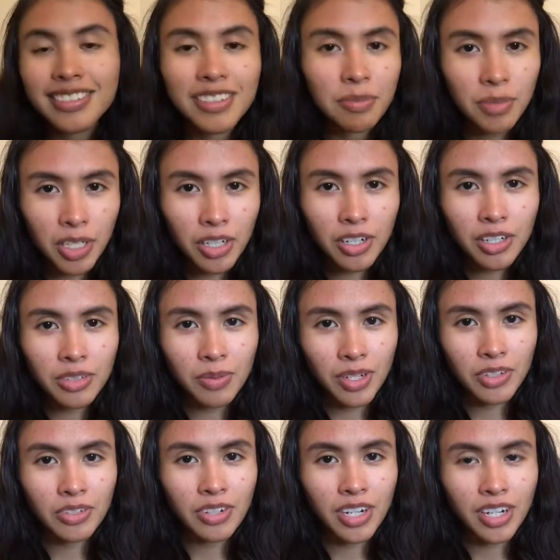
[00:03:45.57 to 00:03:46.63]
Mercury's
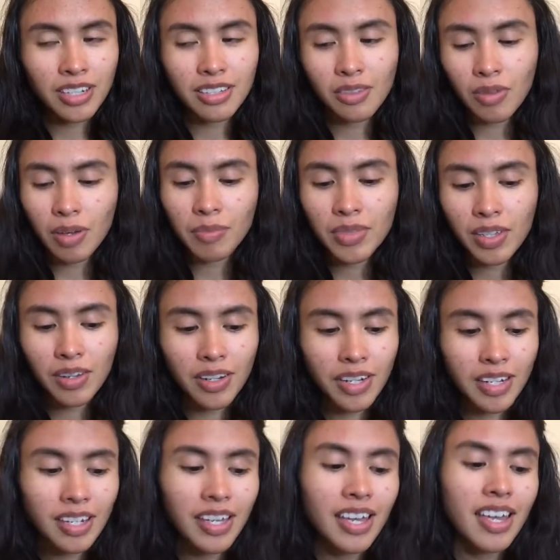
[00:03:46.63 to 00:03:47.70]
retrograde, so I'm
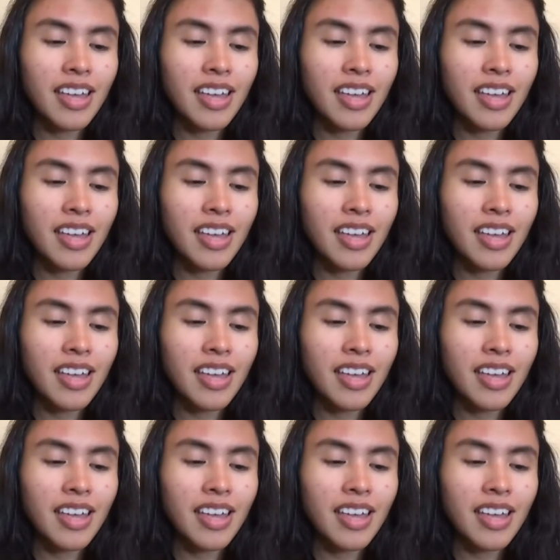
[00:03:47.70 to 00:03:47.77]
sorry.